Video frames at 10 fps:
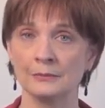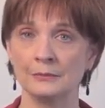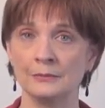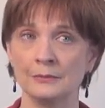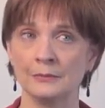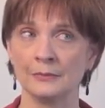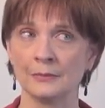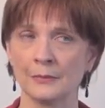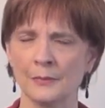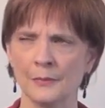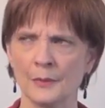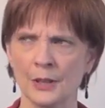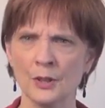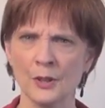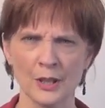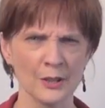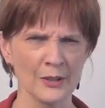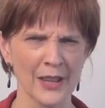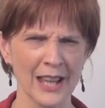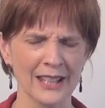Can you
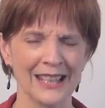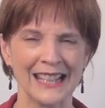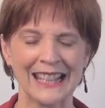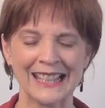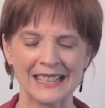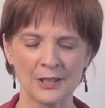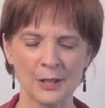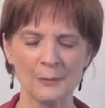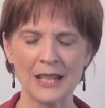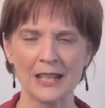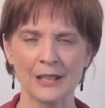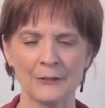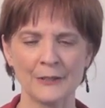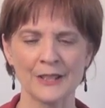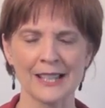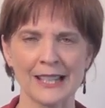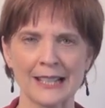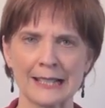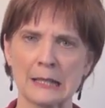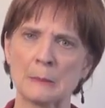hear that? To me, it feels
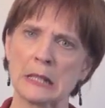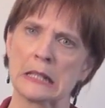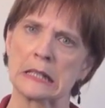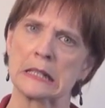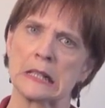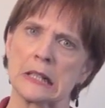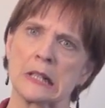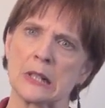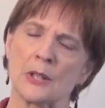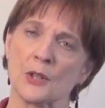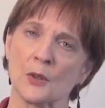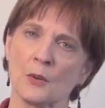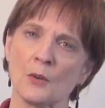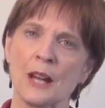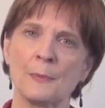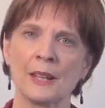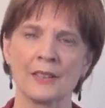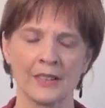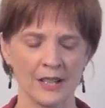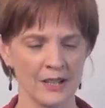like somebody's kind of
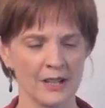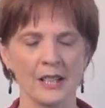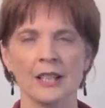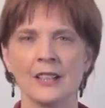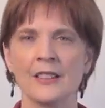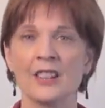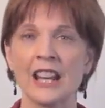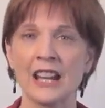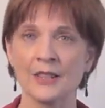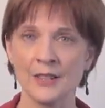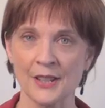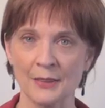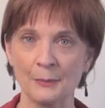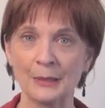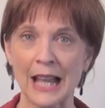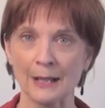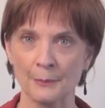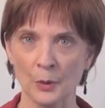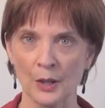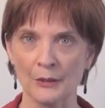scraping their nails on the
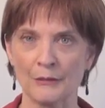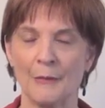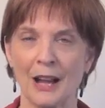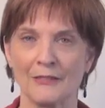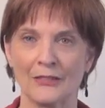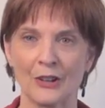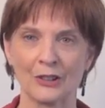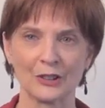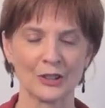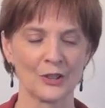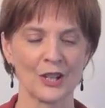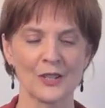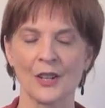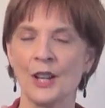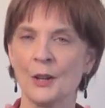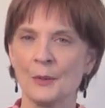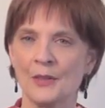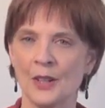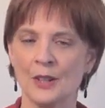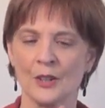blackboard of my vocal cords,
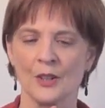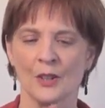but they're